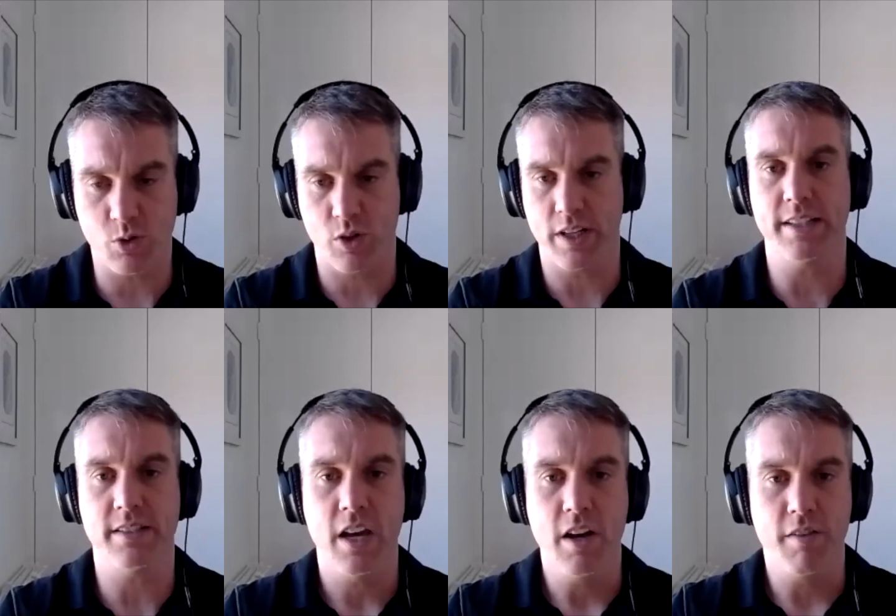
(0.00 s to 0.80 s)
sore
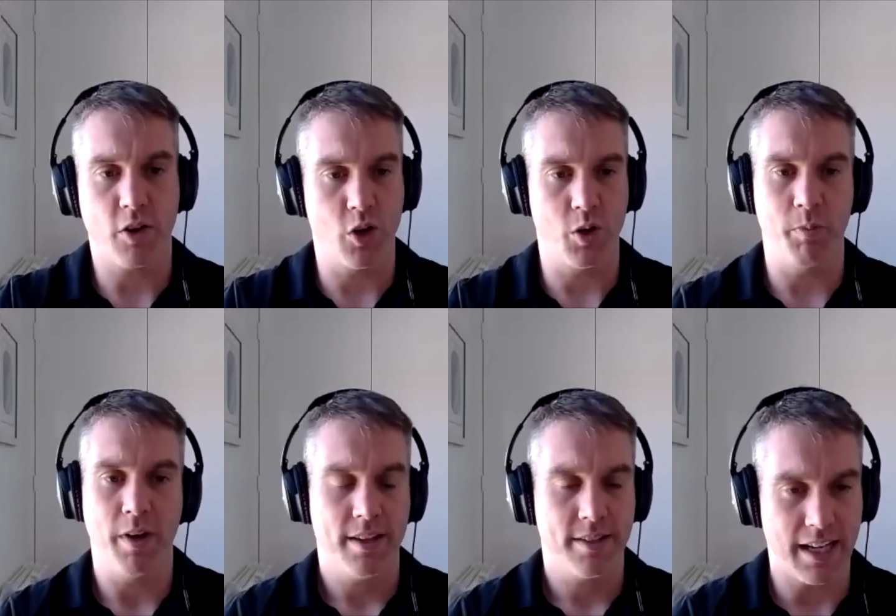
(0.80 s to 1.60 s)
knees, for
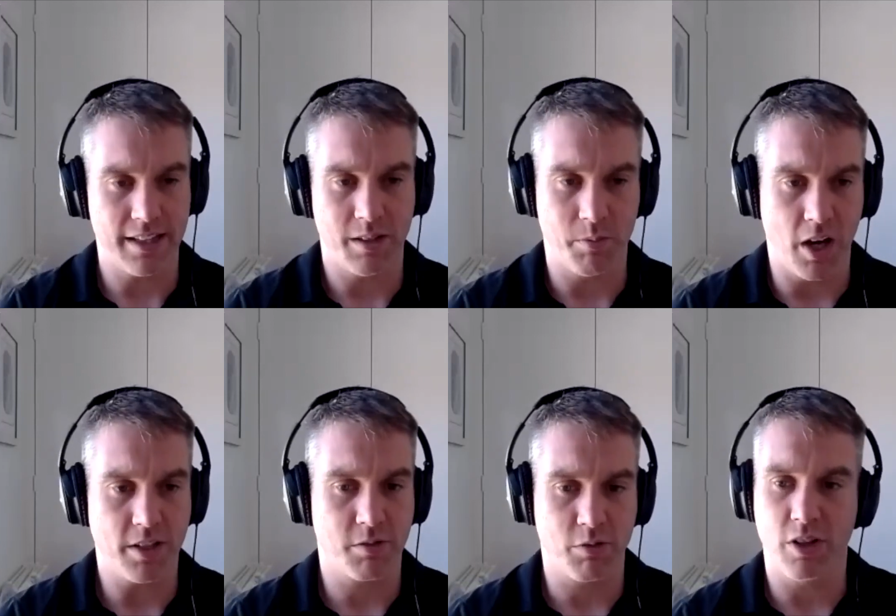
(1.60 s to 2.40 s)
whom telling them
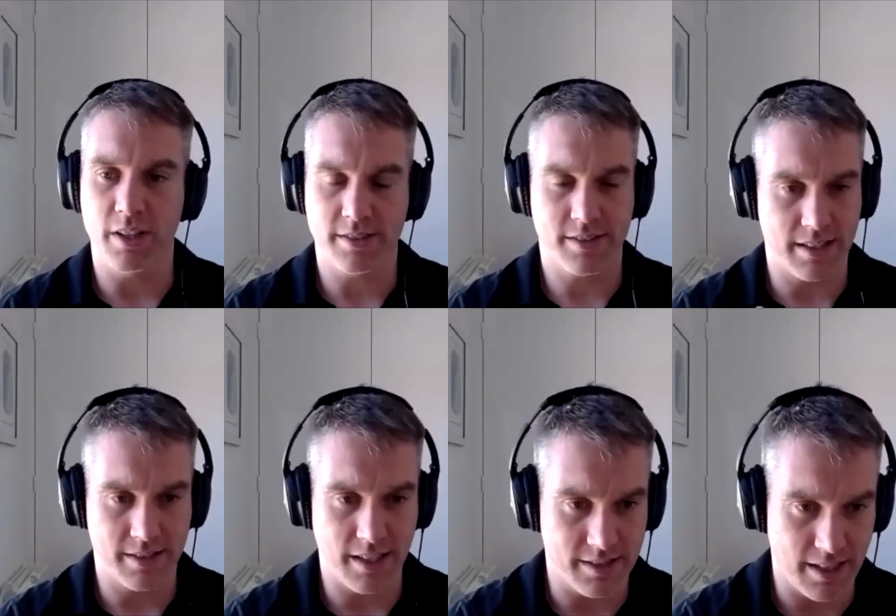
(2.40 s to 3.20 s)
not to run is is
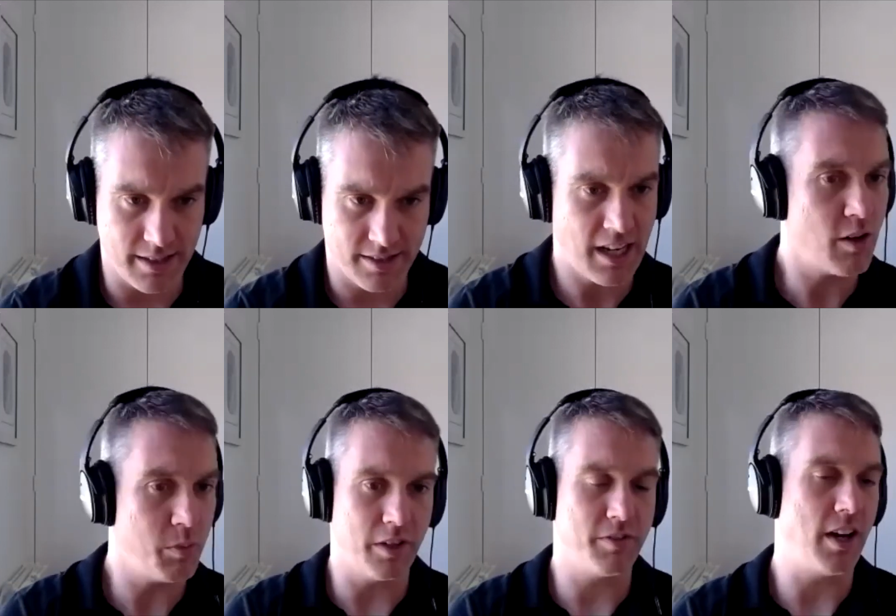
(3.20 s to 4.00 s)
is, is
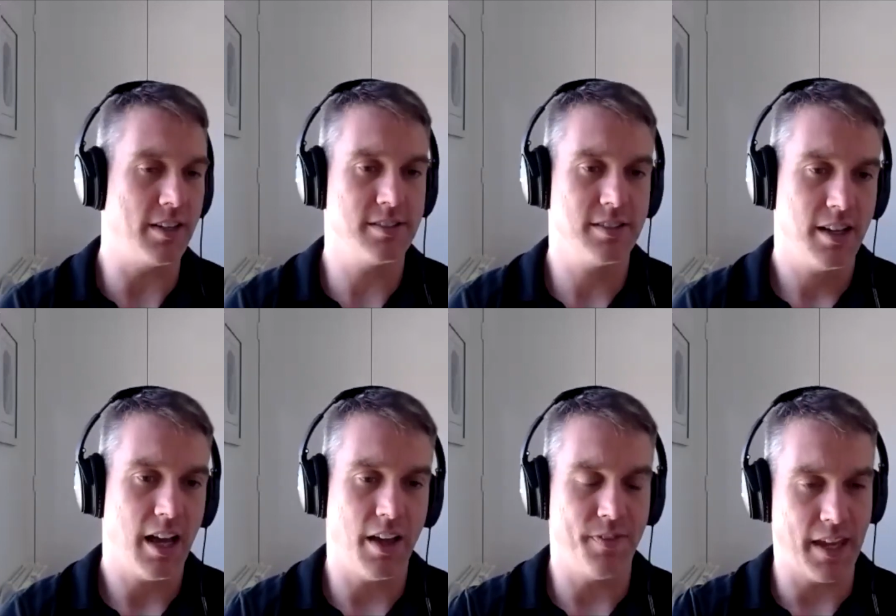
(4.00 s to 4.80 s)
terrible advice.
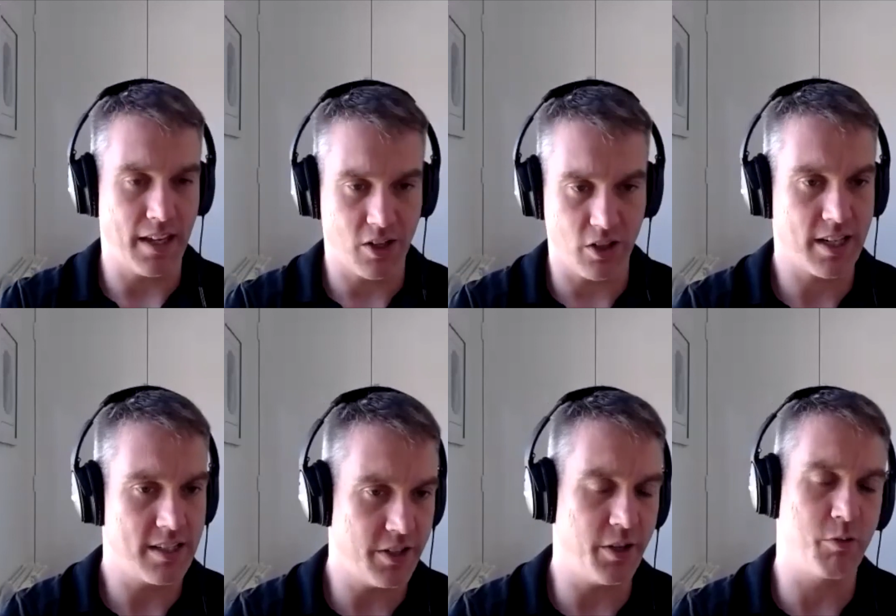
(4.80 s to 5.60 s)
And they could
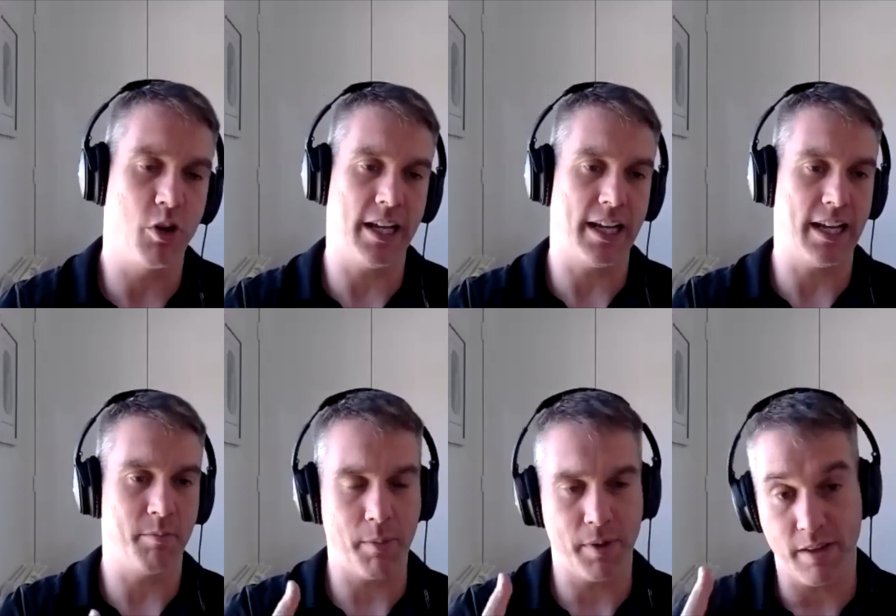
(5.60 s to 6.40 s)
continue running, and
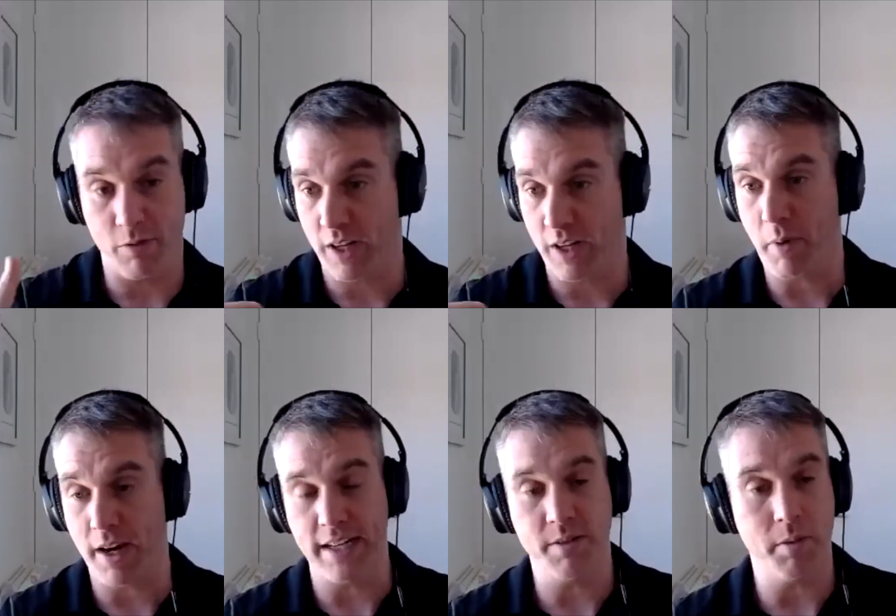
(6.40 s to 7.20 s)
maybe the running might
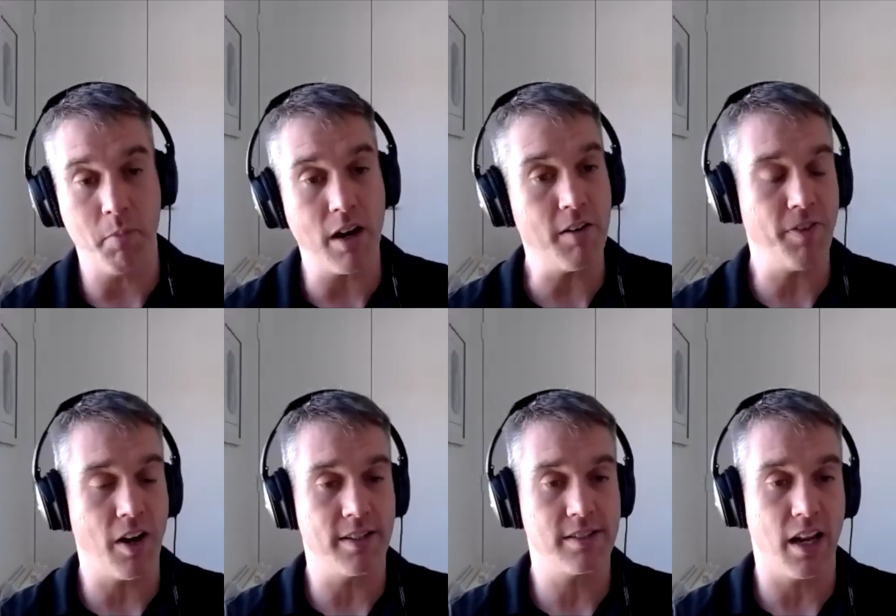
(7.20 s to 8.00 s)
need to be
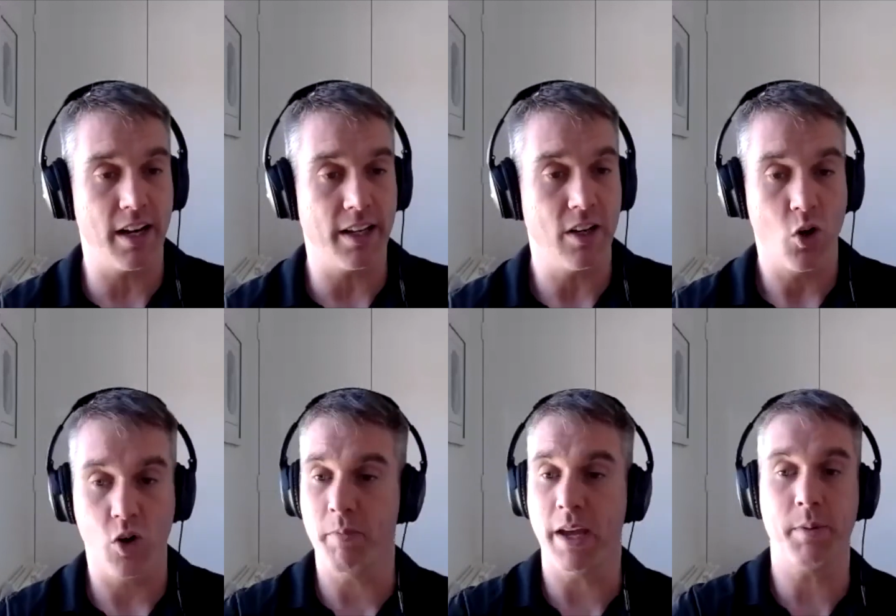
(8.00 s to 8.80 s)
modified slightly,
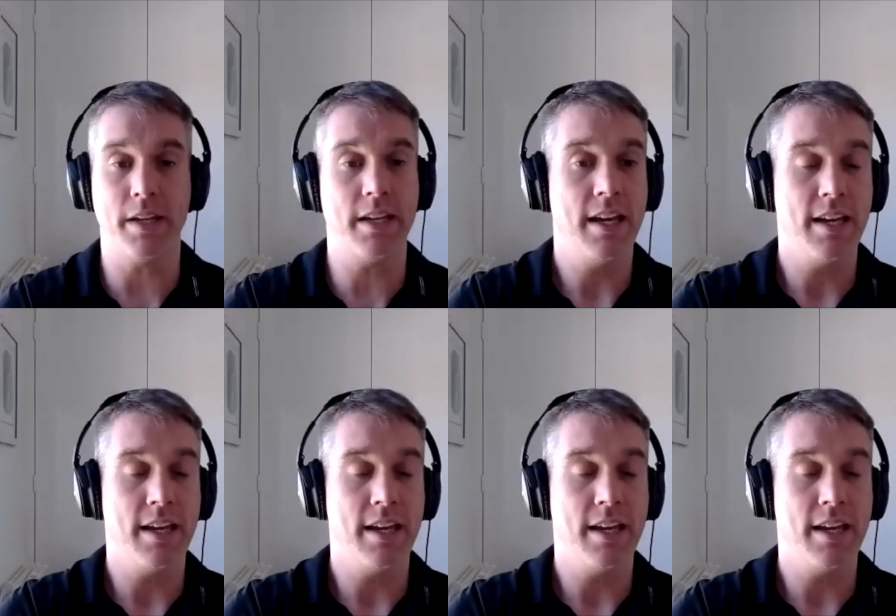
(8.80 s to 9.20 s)
or maybe